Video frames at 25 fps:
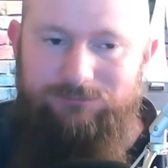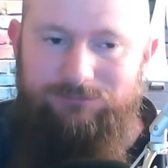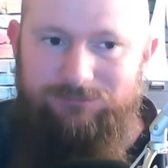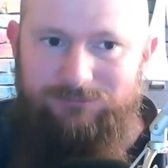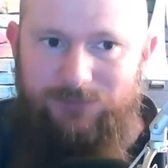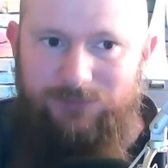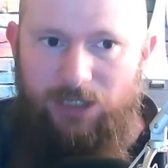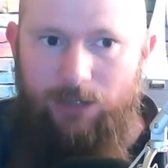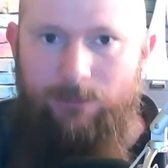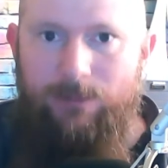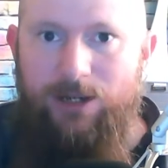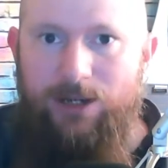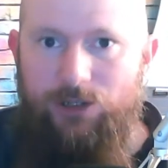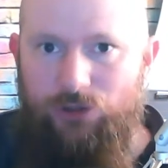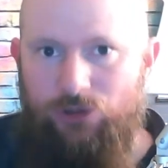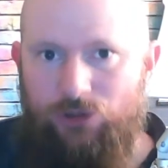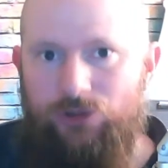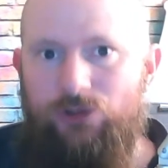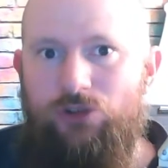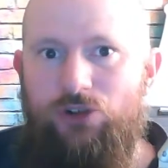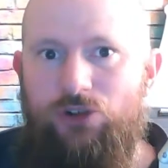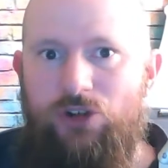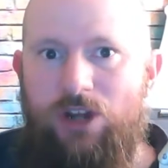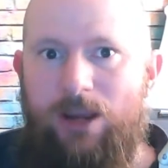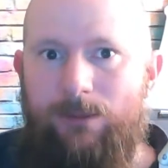
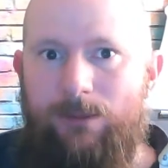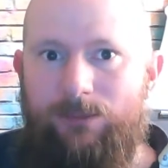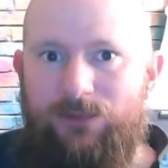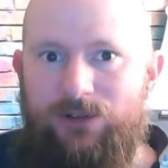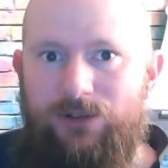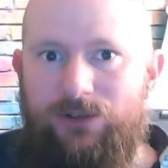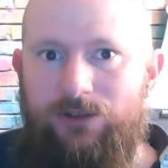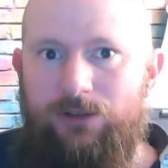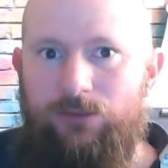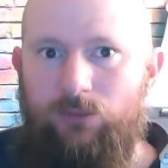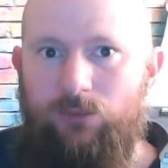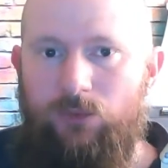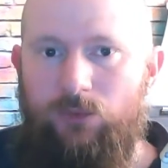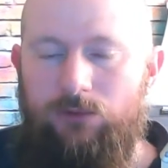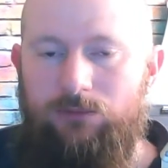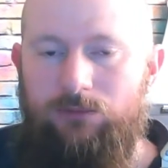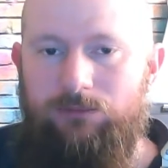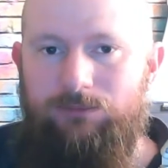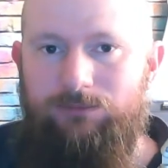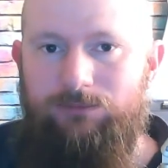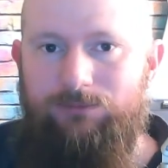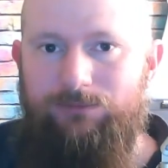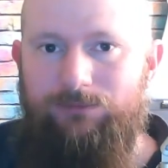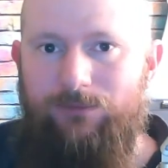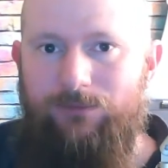commissioned ships that were
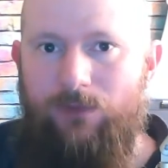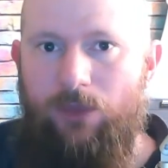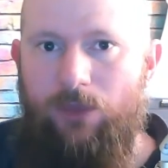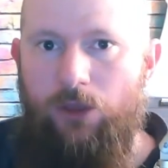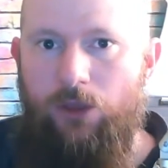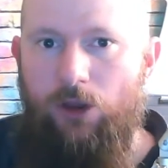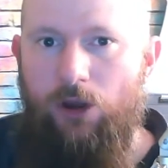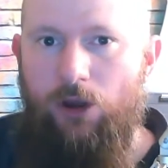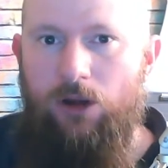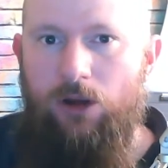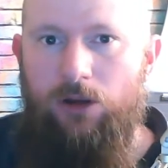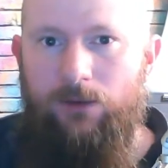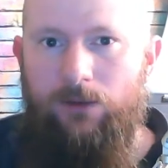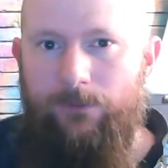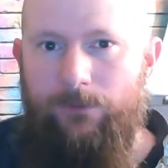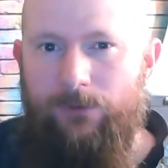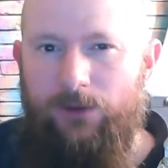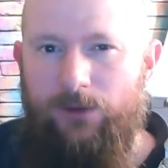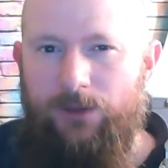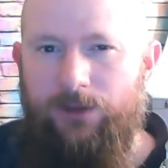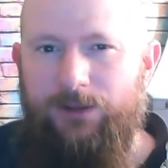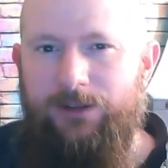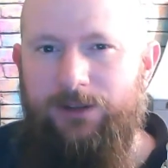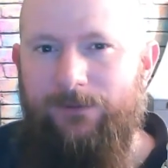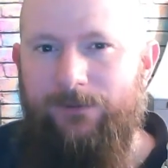there
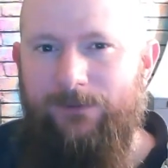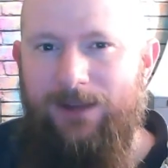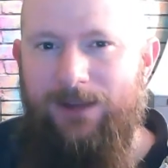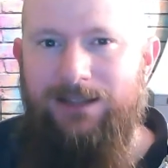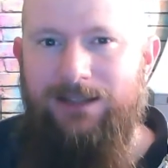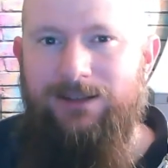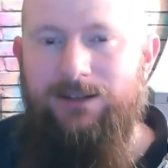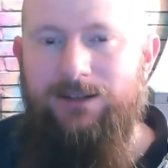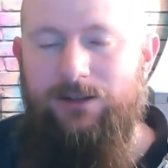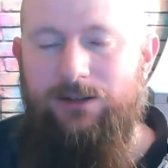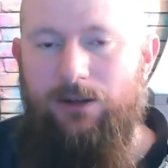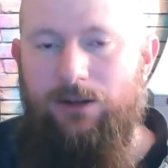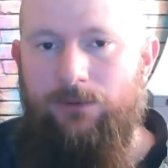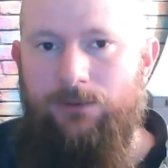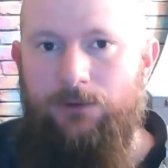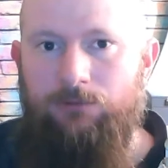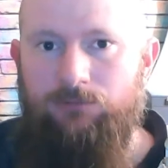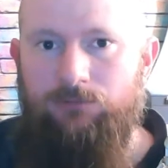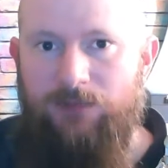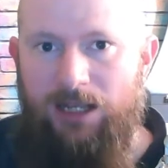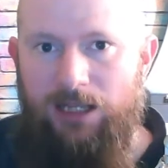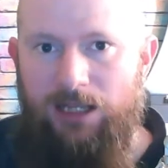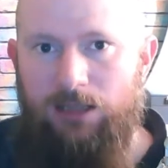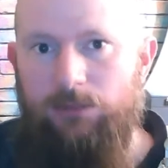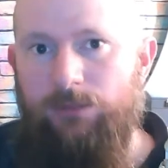for the defense of the
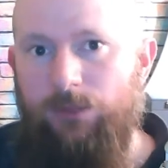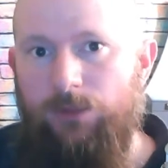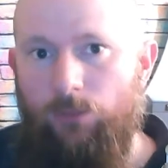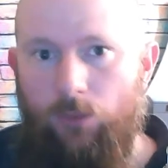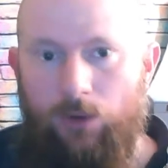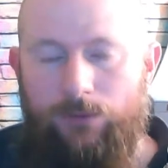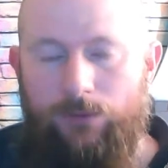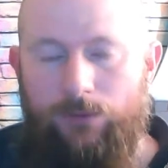realm in one